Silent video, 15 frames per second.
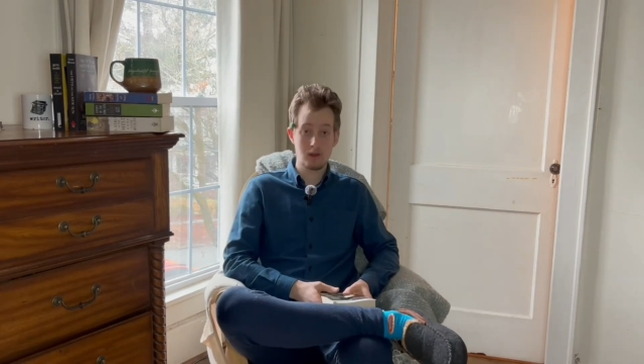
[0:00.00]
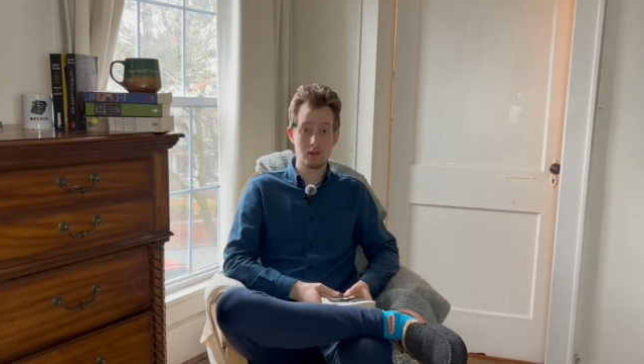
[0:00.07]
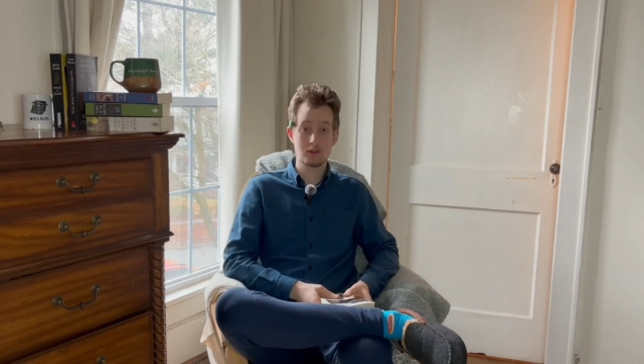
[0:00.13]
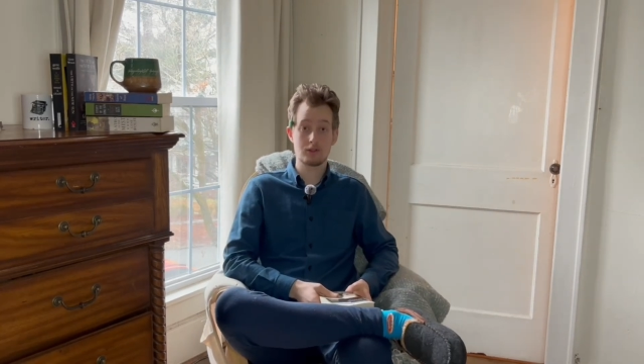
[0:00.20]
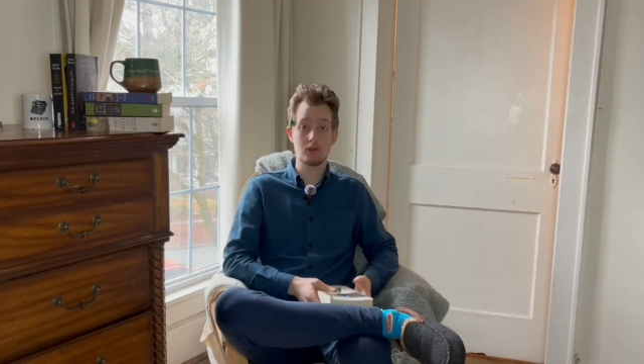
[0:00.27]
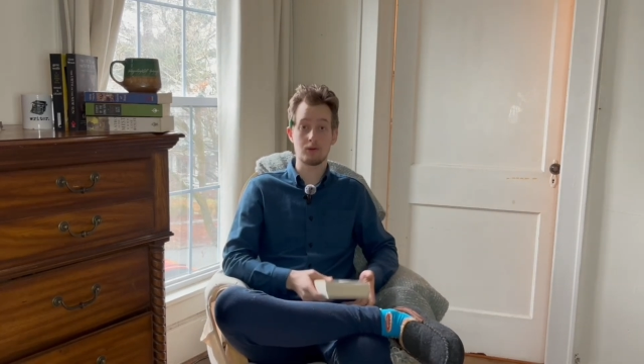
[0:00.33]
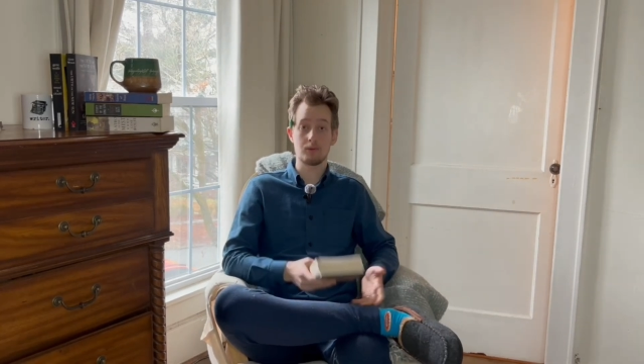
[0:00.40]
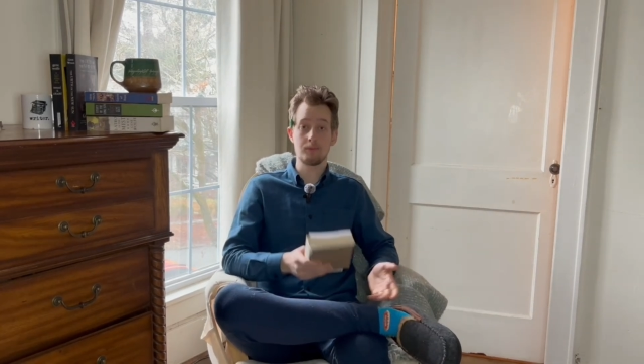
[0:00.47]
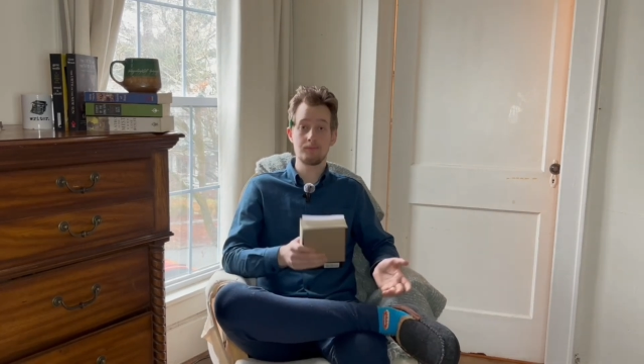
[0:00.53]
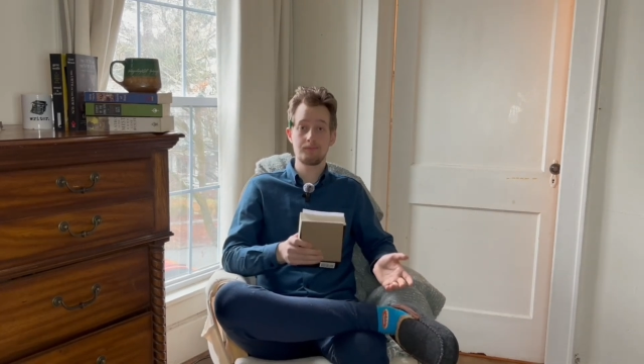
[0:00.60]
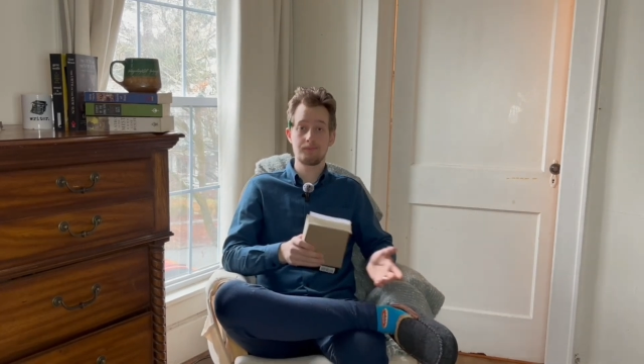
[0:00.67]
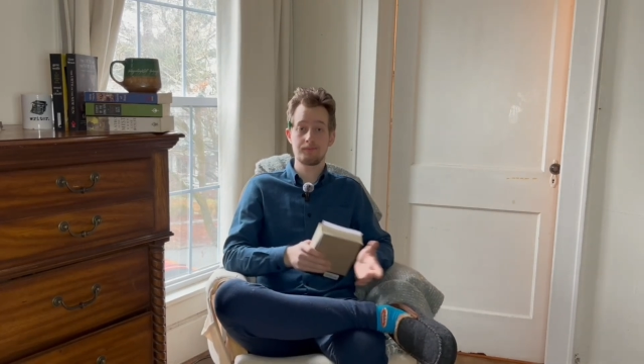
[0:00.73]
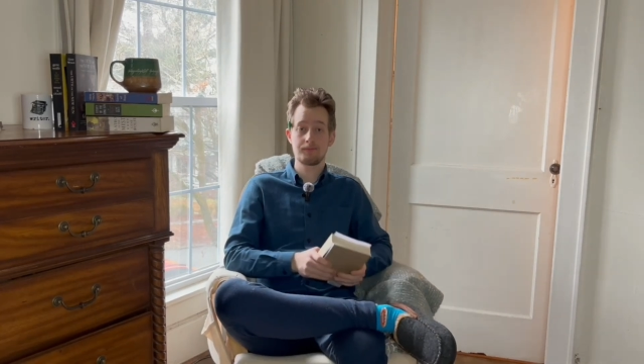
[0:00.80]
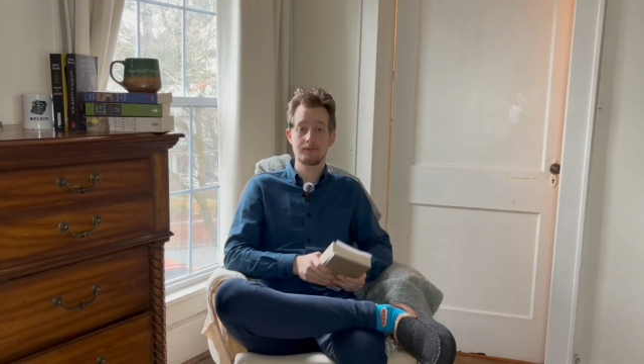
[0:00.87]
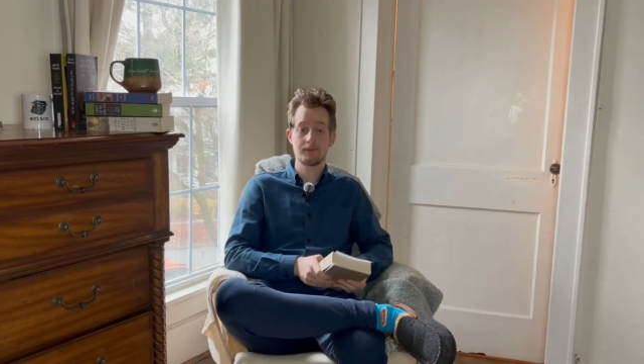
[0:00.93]
So
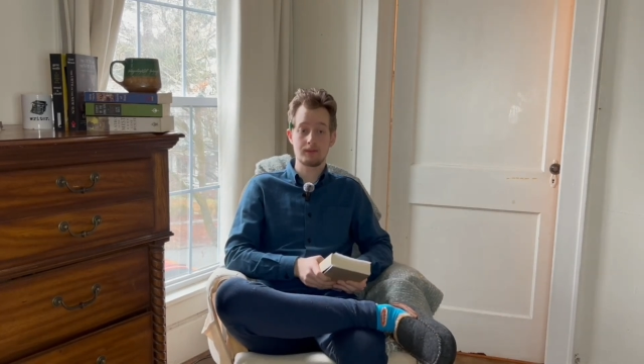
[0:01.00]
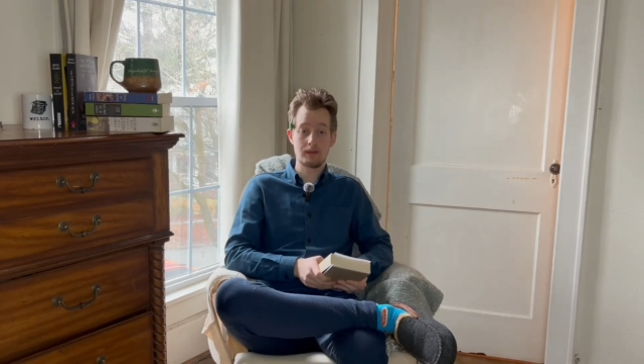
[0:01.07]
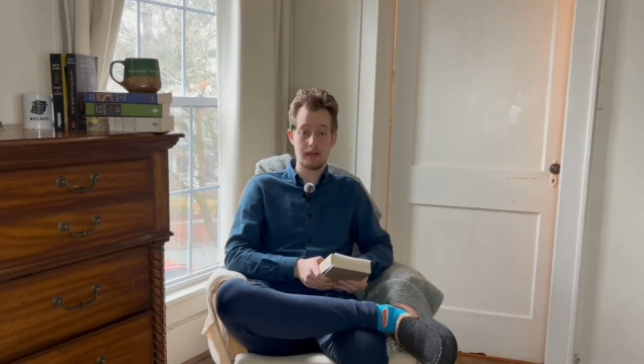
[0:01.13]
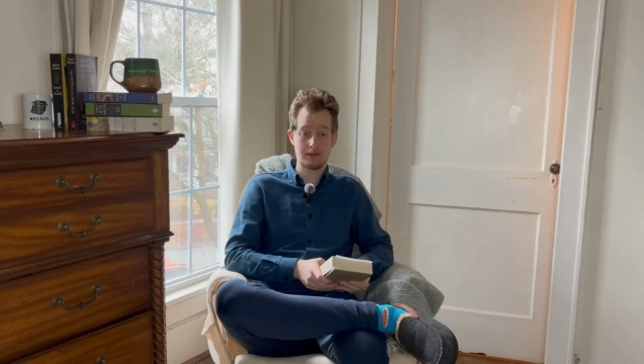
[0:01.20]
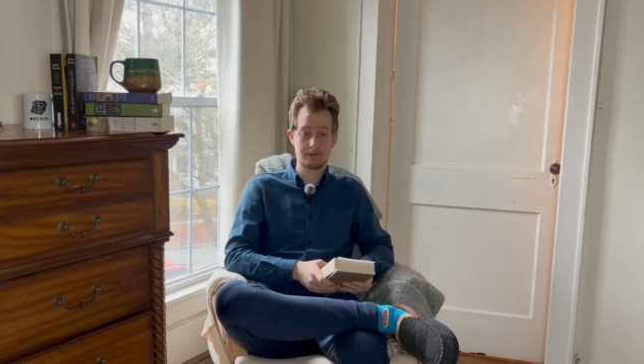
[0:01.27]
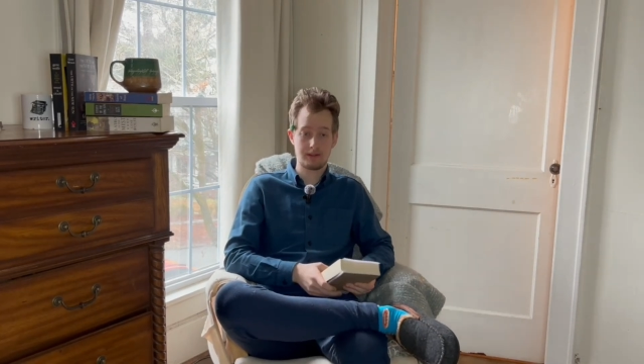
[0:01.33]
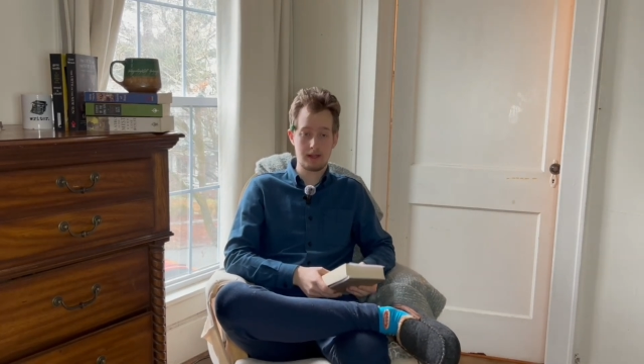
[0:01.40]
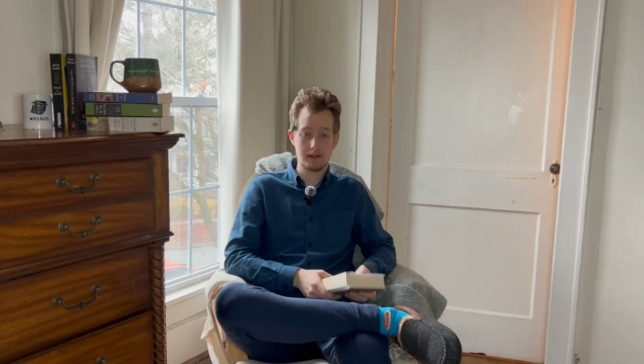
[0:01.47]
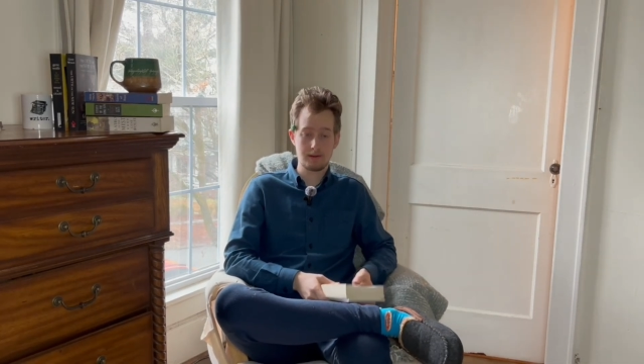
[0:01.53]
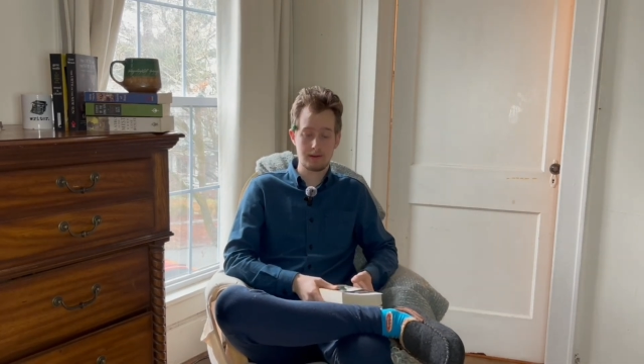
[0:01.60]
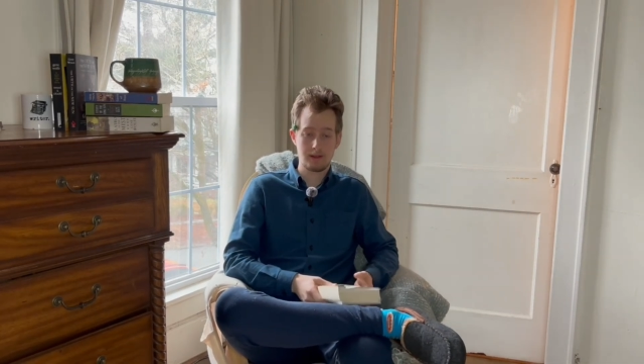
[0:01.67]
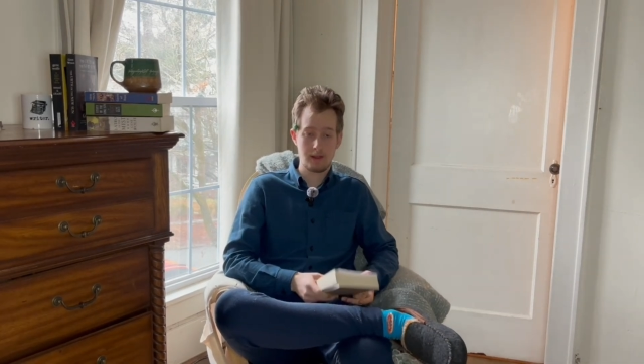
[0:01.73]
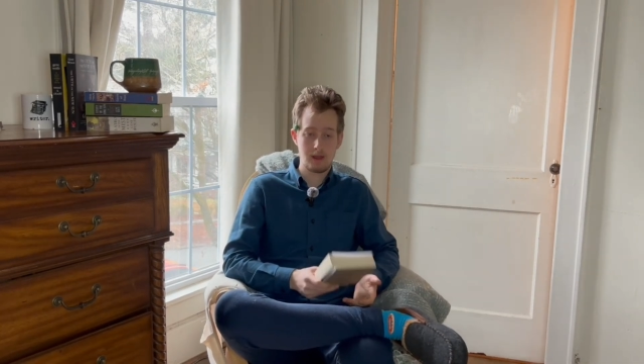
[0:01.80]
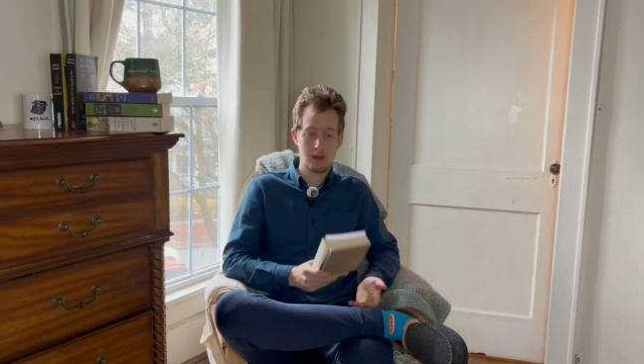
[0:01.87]
that's that.